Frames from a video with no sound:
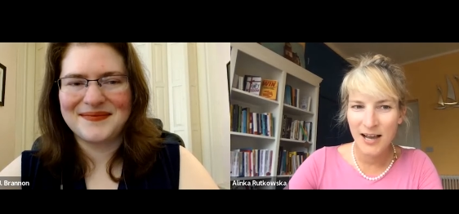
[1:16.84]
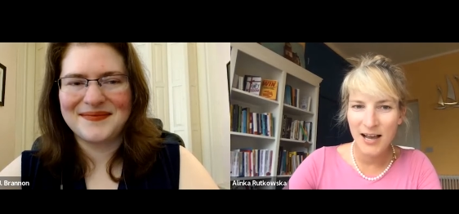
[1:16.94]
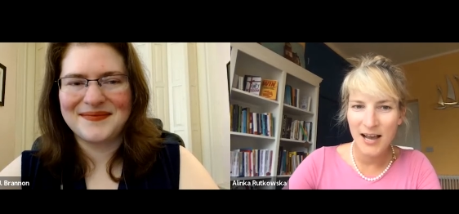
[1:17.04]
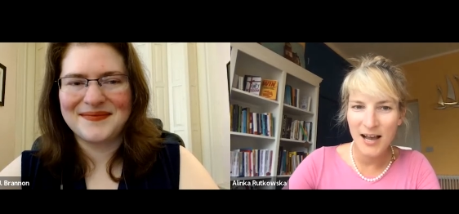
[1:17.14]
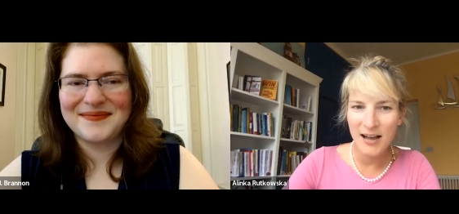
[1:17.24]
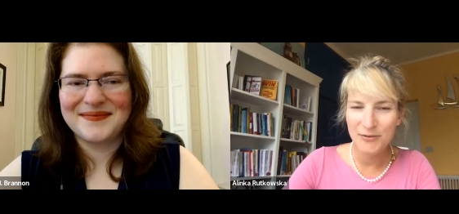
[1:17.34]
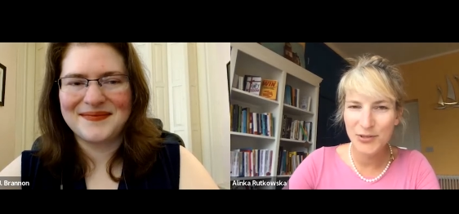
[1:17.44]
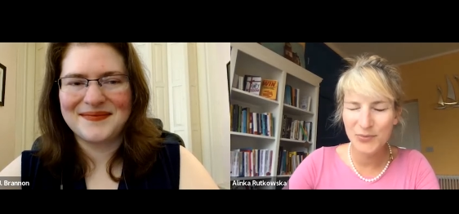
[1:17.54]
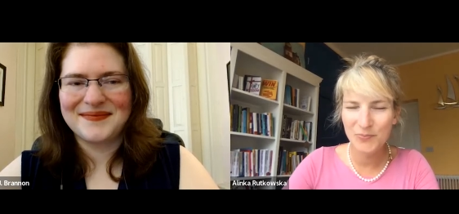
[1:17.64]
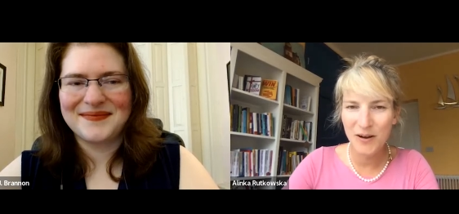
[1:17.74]
Speaker 1: how
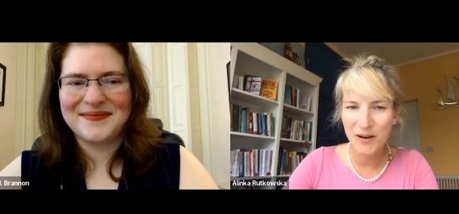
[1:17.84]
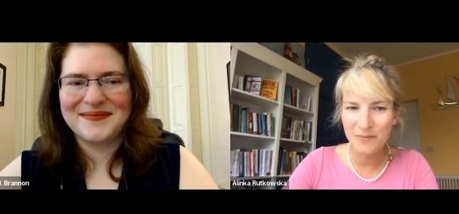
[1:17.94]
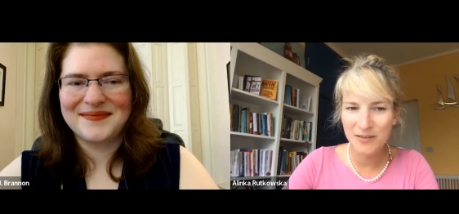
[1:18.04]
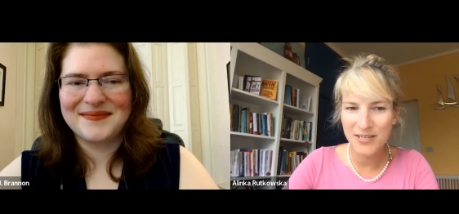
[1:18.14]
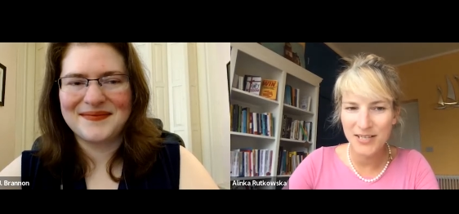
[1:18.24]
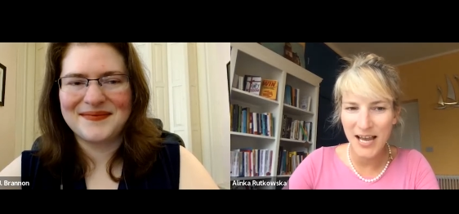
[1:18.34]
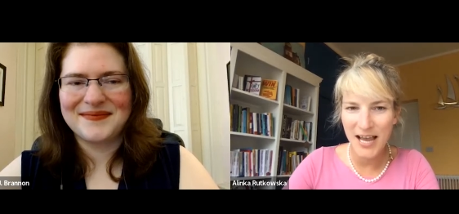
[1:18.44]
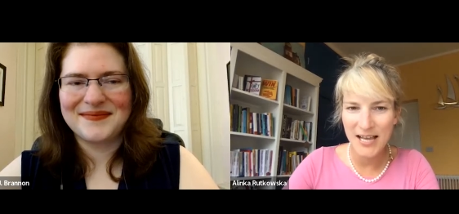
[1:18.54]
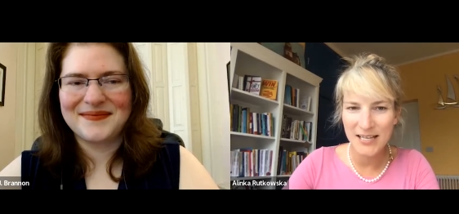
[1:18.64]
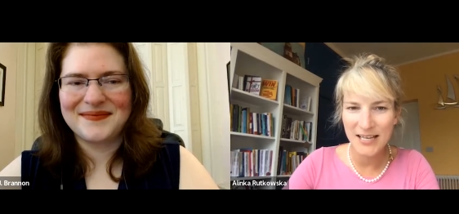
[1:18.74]
to publish
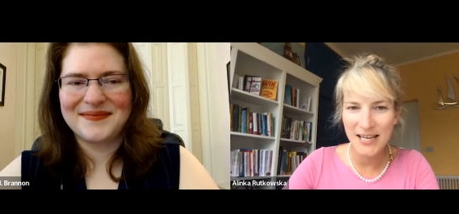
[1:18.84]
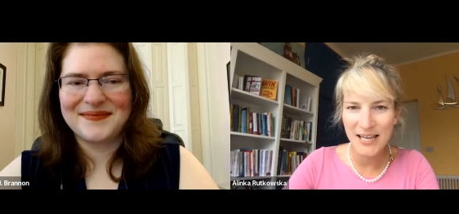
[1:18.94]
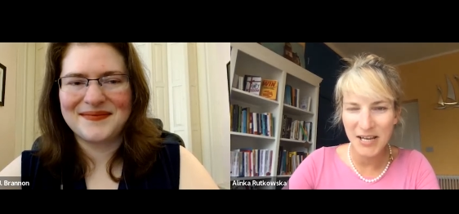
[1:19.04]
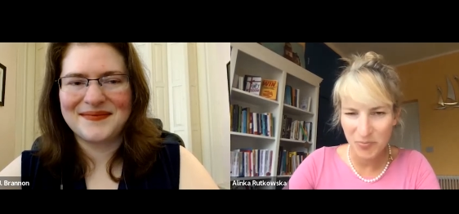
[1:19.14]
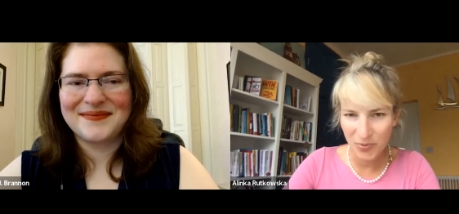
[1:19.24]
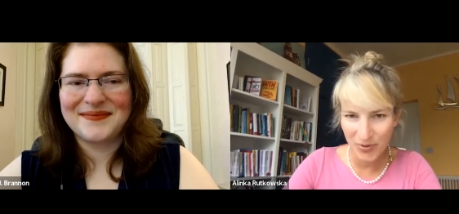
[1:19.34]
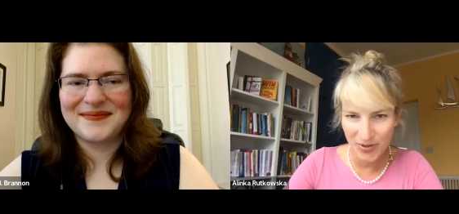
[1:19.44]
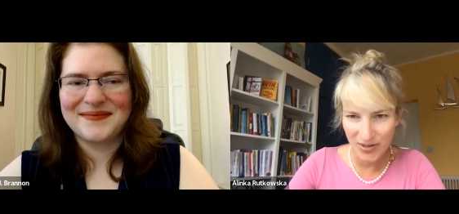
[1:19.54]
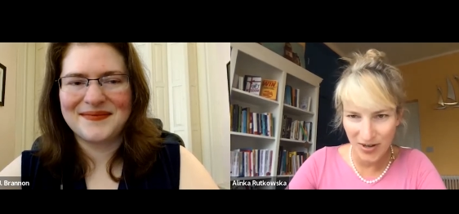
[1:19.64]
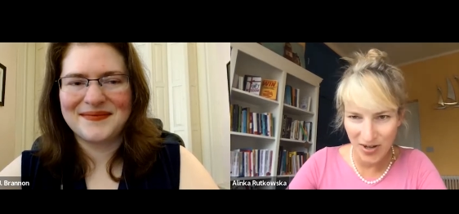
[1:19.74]
an
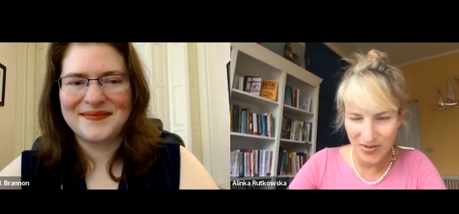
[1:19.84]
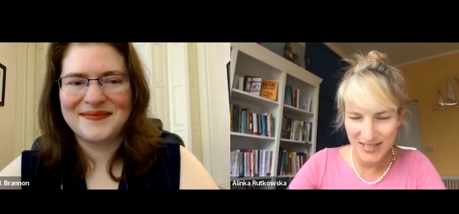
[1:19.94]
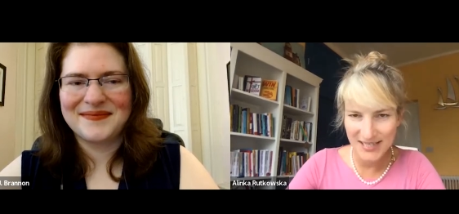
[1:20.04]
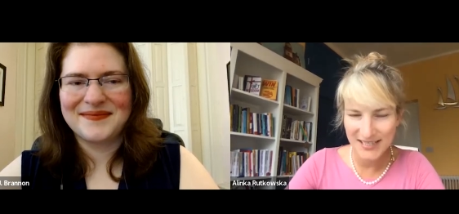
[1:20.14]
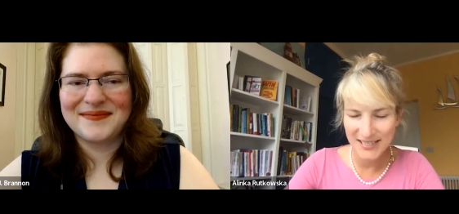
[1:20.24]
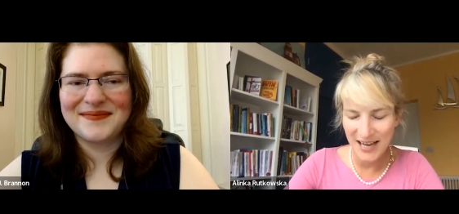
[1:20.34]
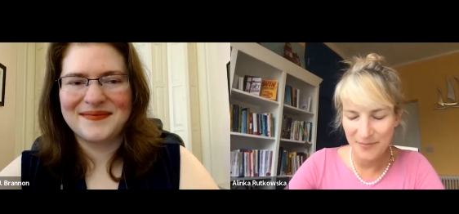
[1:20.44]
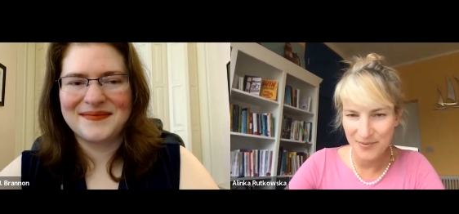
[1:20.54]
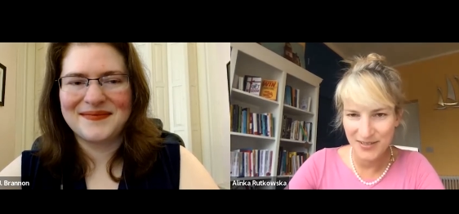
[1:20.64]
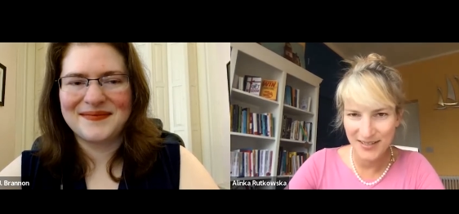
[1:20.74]
ebook, all the
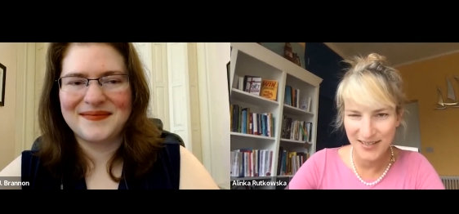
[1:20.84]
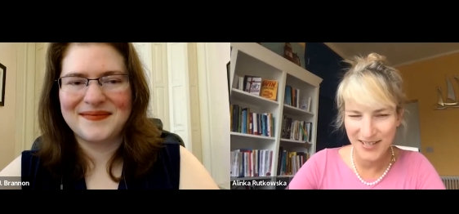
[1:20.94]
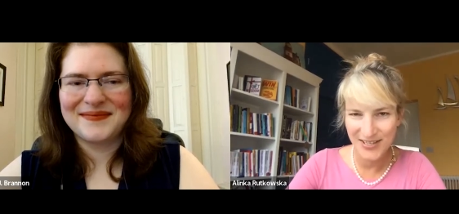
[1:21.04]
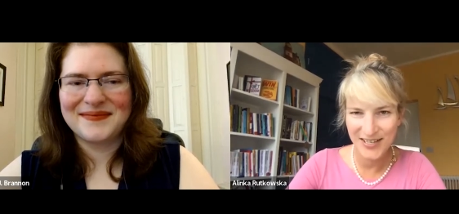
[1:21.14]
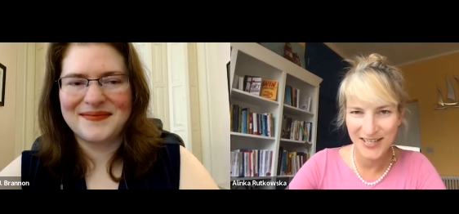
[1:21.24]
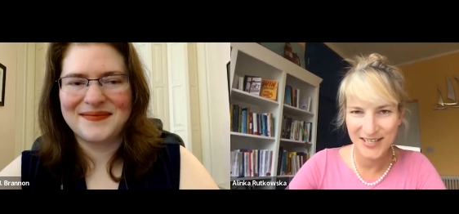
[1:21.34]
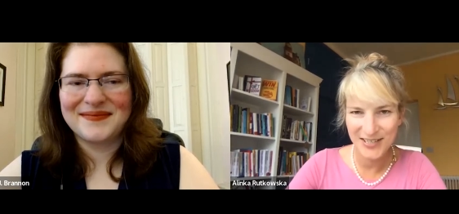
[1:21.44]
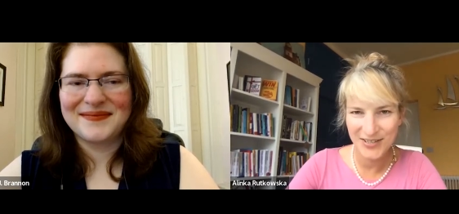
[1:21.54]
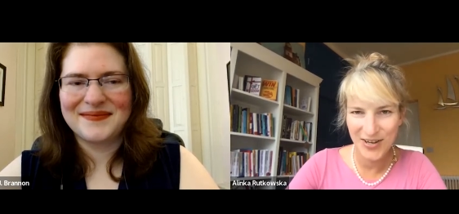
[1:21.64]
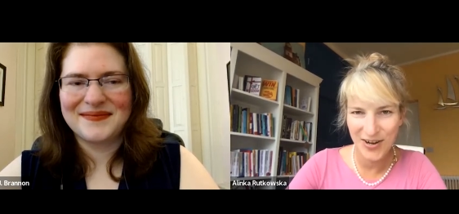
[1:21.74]
steps you need
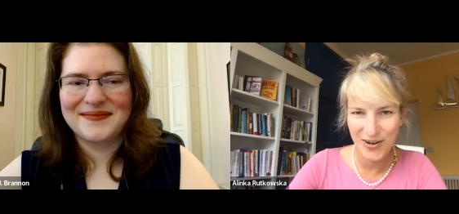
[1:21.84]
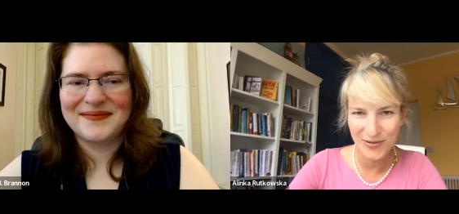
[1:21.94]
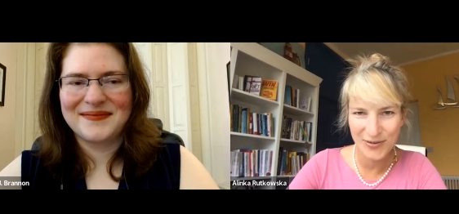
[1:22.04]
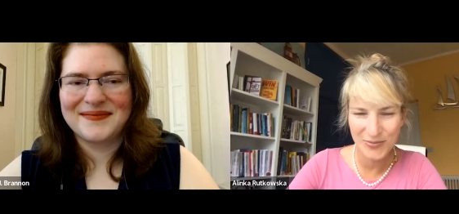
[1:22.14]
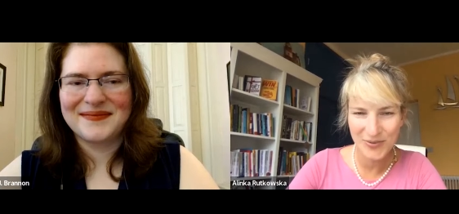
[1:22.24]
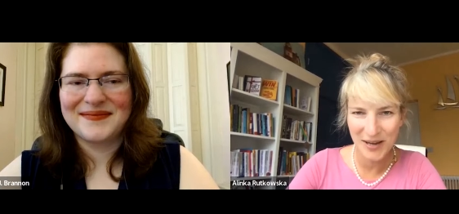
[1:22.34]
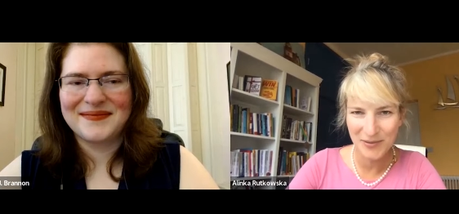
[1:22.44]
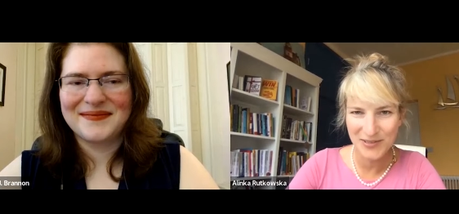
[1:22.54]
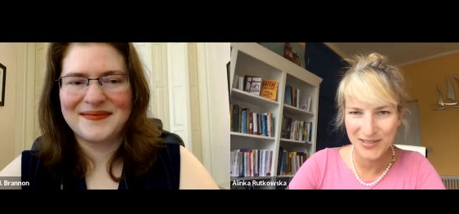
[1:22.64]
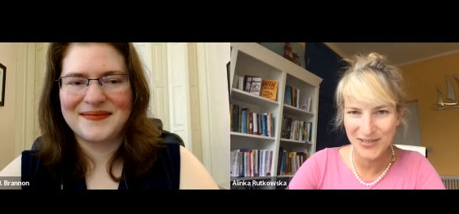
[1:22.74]
to know to be
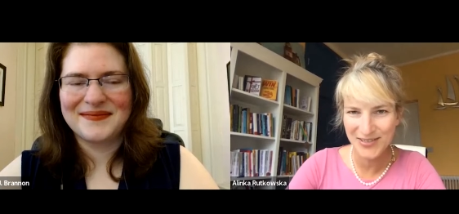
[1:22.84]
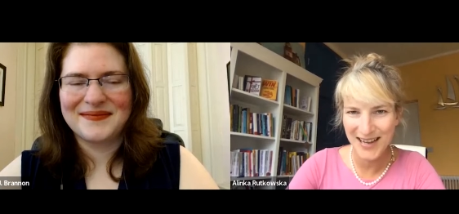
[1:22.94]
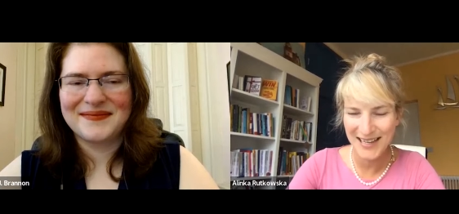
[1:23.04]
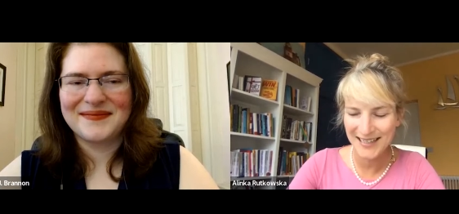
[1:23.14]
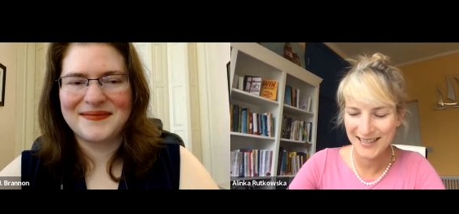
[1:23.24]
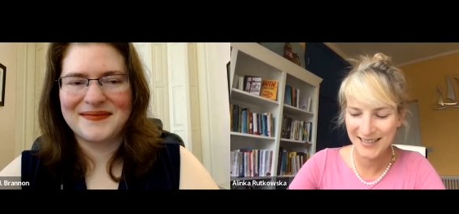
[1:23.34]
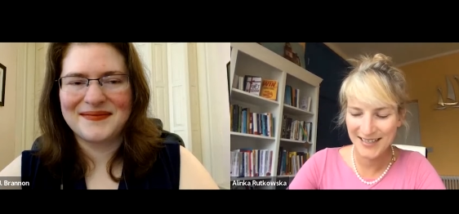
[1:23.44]
able to do that.